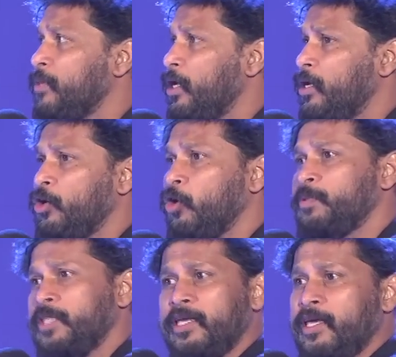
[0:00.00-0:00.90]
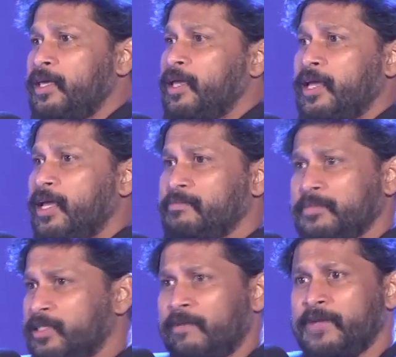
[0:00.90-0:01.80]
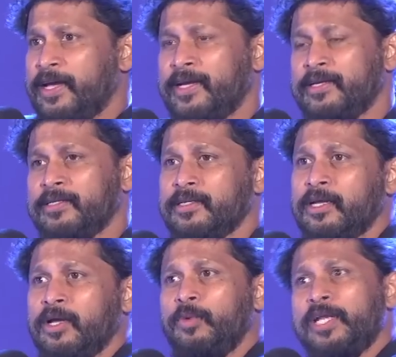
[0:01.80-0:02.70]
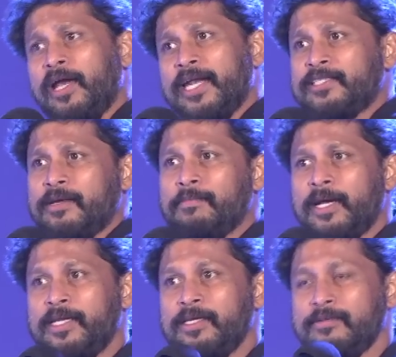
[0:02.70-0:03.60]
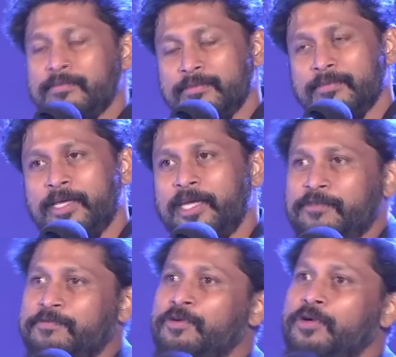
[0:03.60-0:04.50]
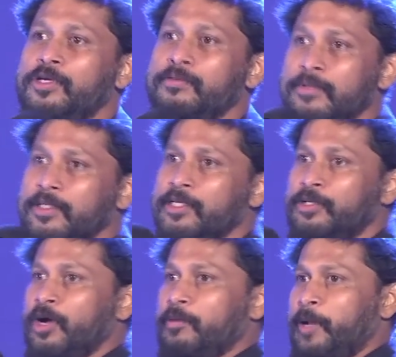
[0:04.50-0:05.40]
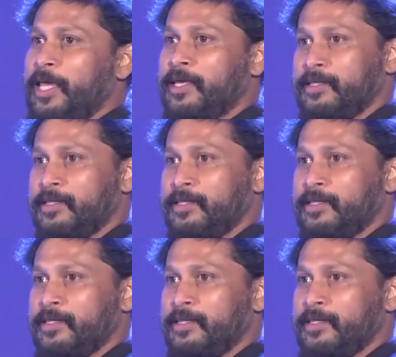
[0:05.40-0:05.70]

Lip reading: group singing somewhere. We'll collect some money, eat food, do our play.